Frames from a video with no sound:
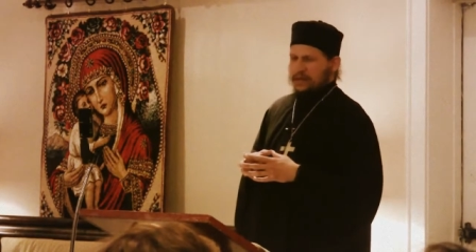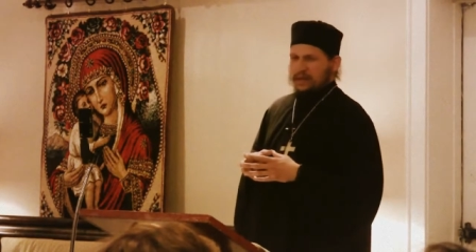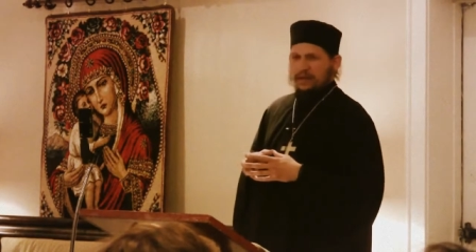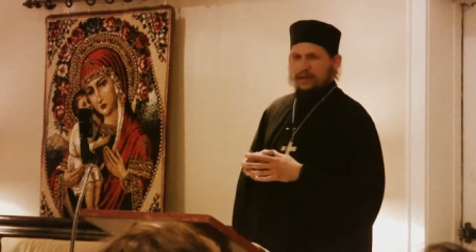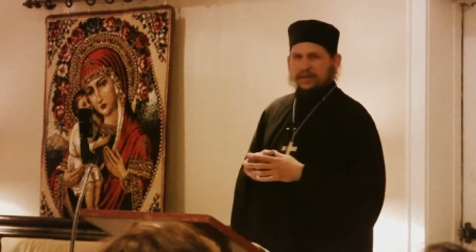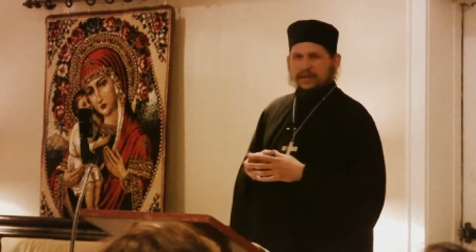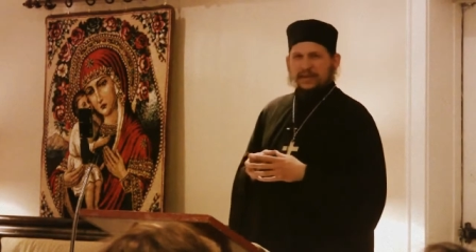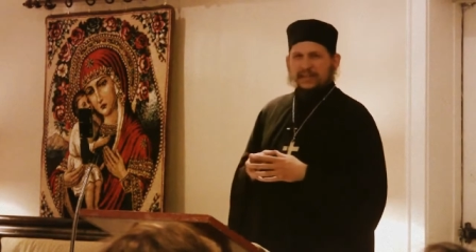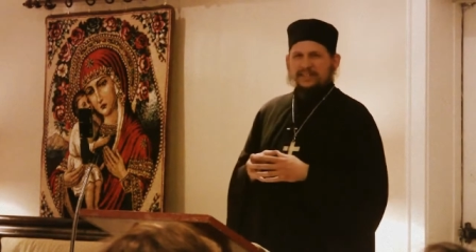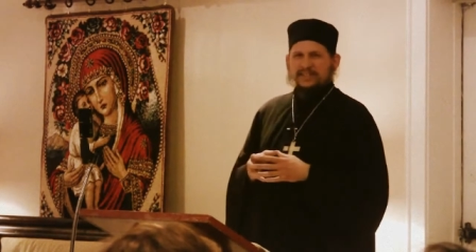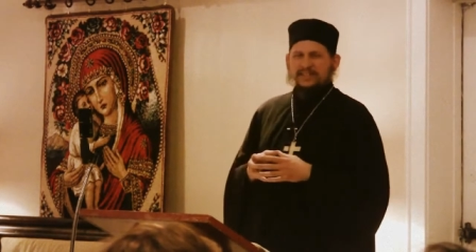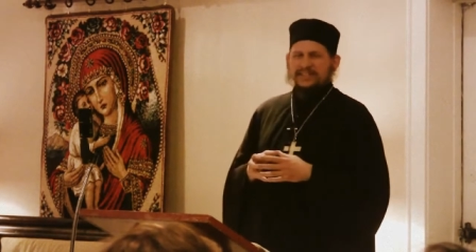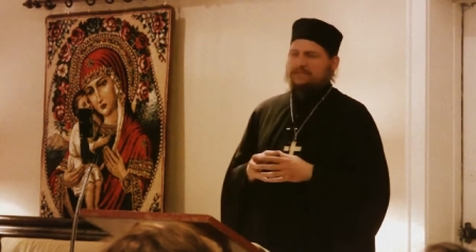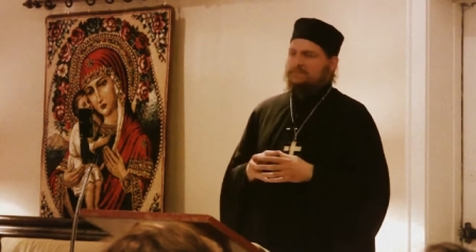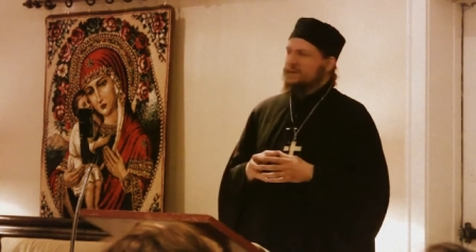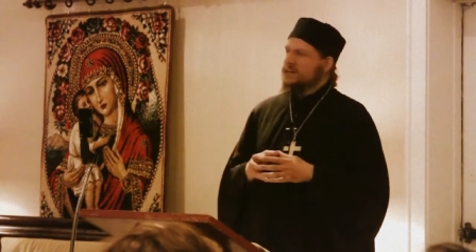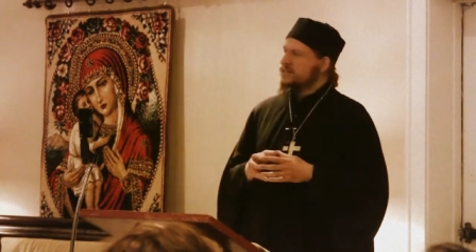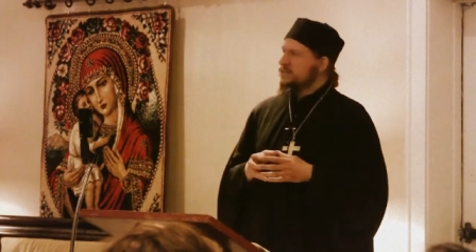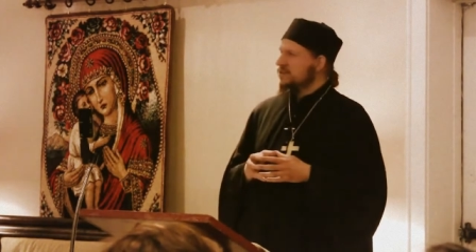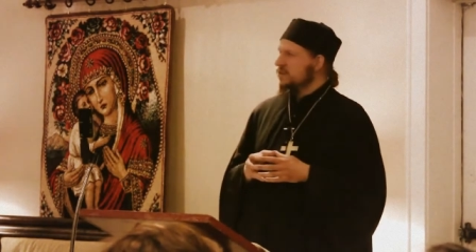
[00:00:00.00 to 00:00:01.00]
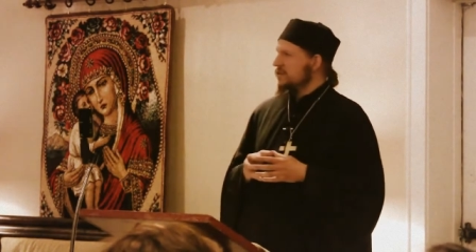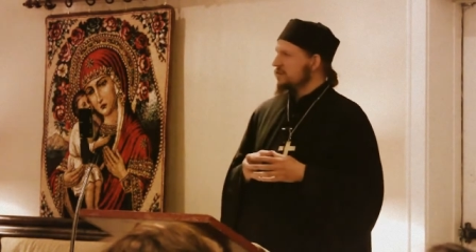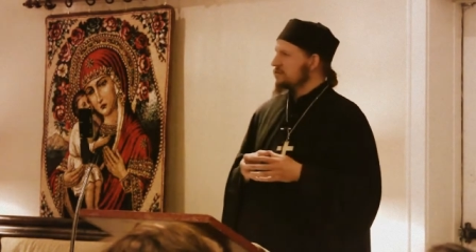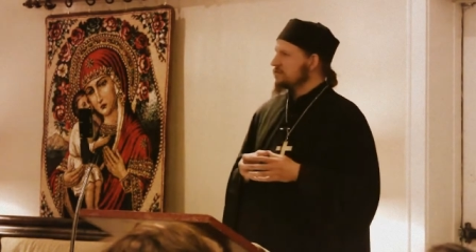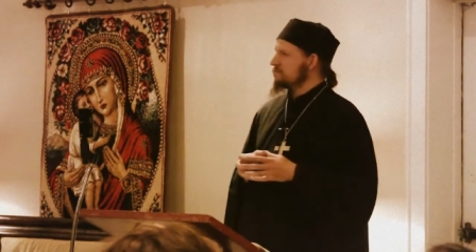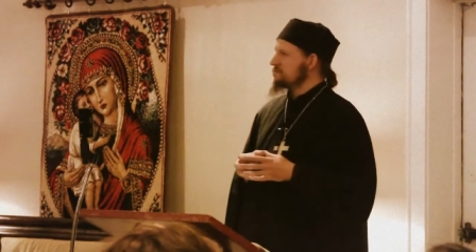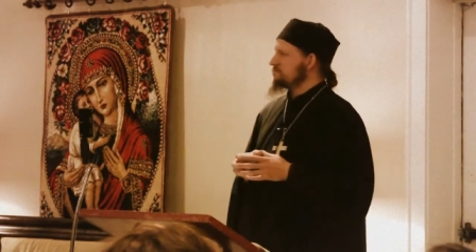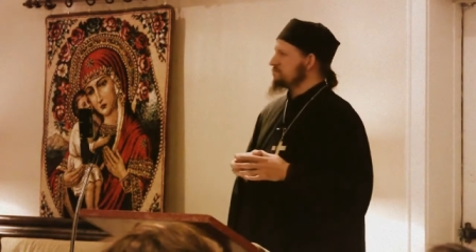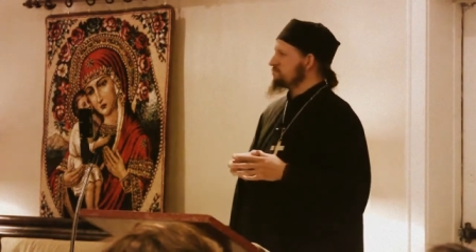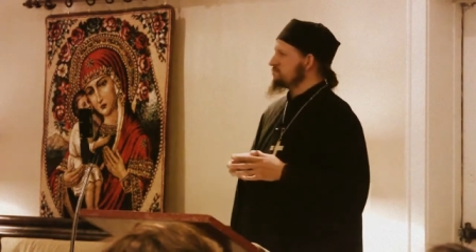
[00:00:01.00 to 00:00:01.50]
And then I said to
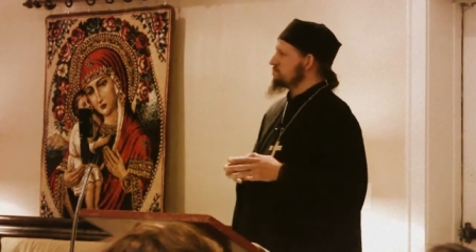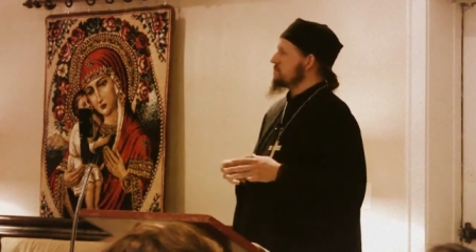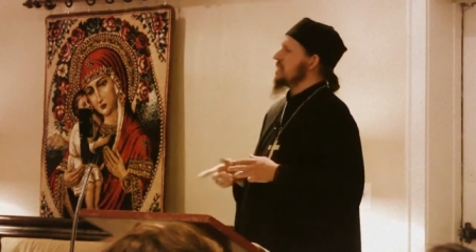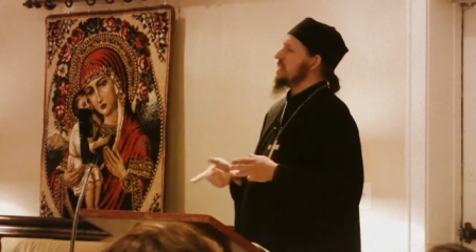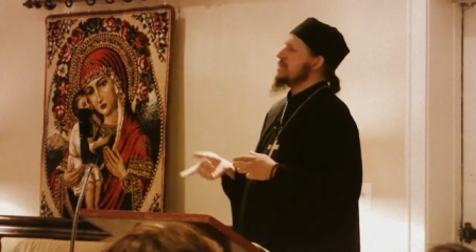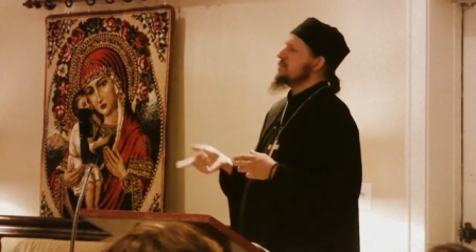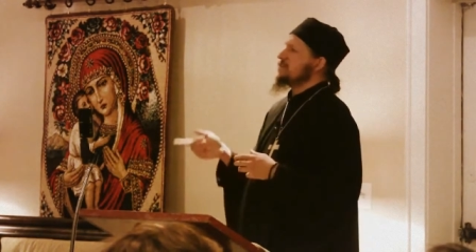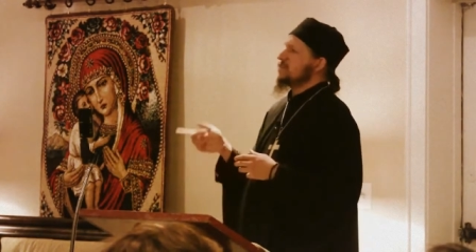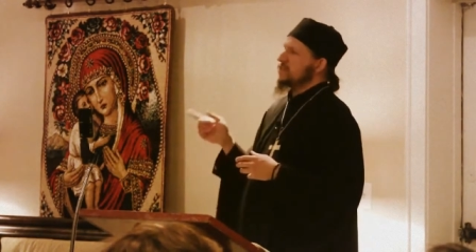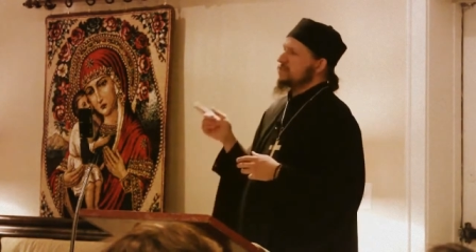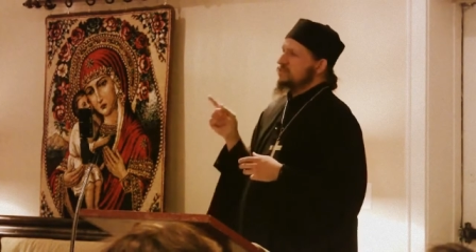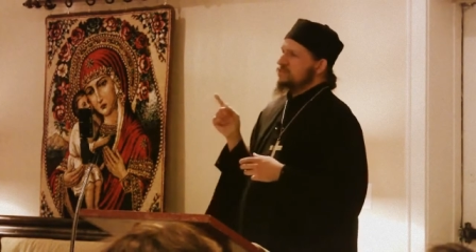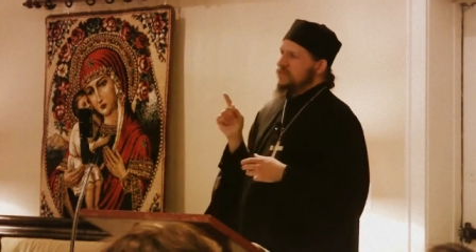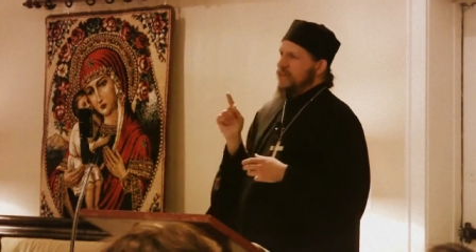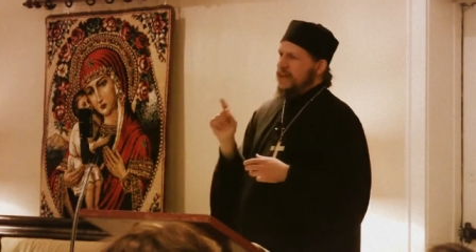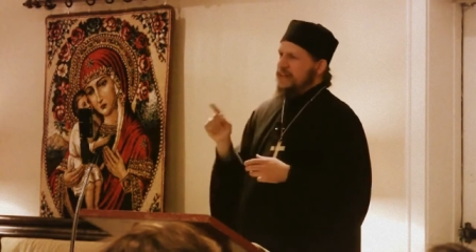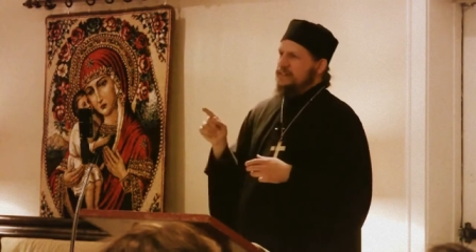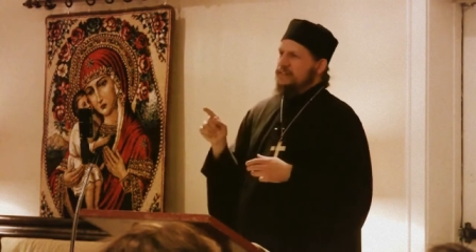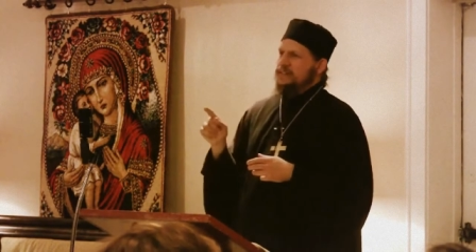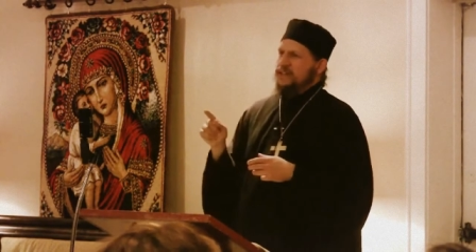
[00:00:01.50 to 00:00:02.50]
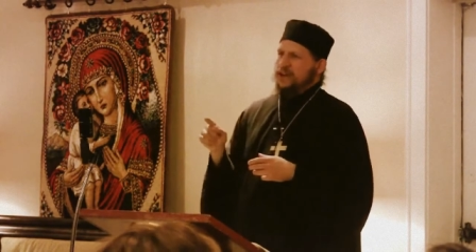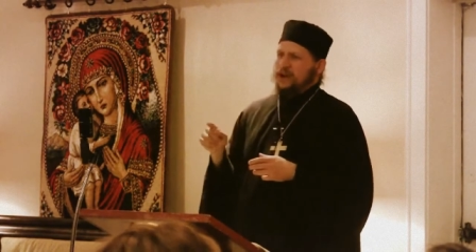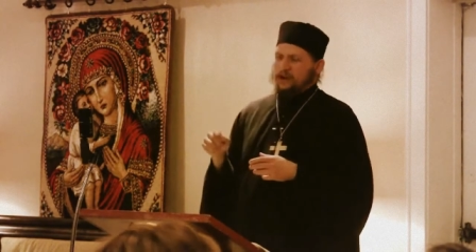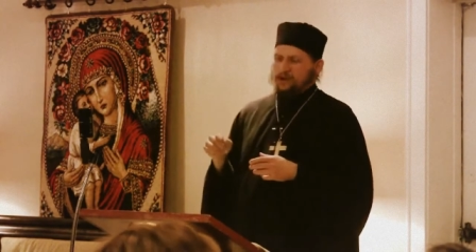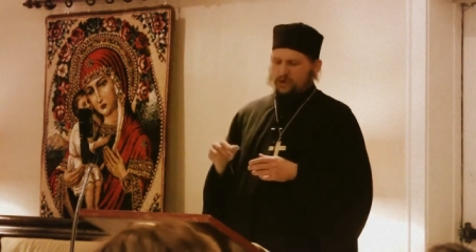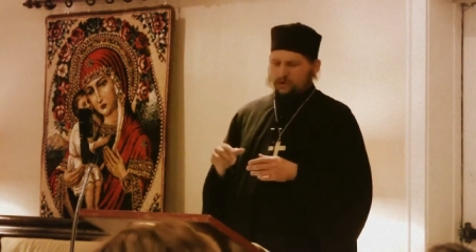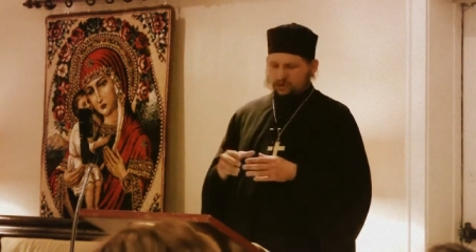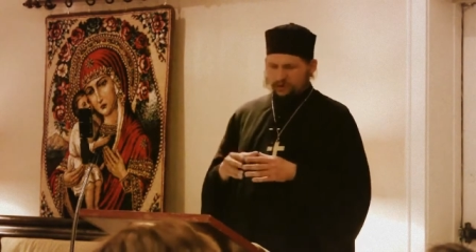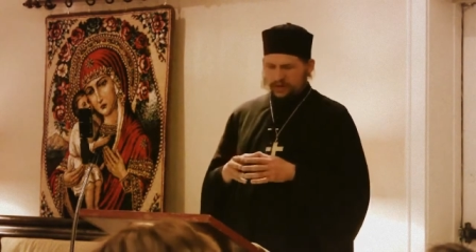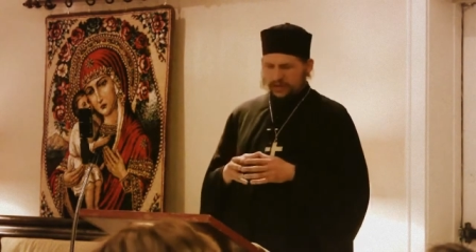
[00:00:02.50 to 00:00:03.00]
myself, even if that's
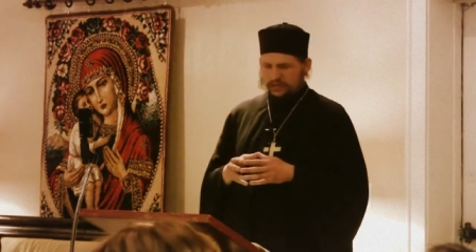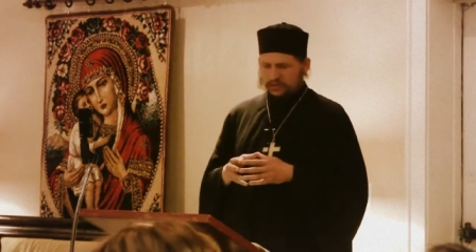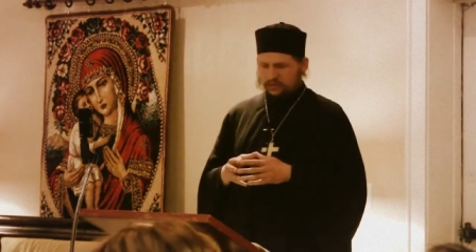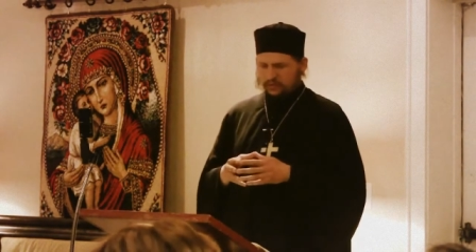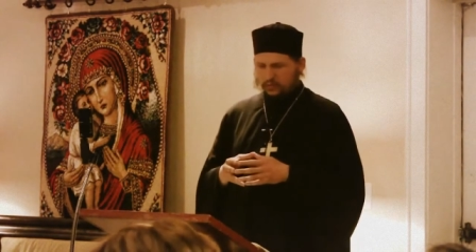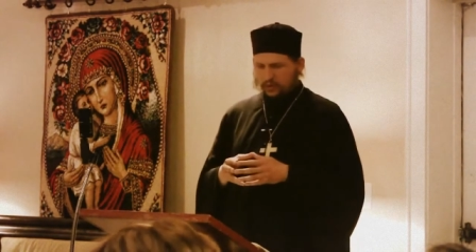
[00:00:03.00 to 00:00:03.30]
how Christ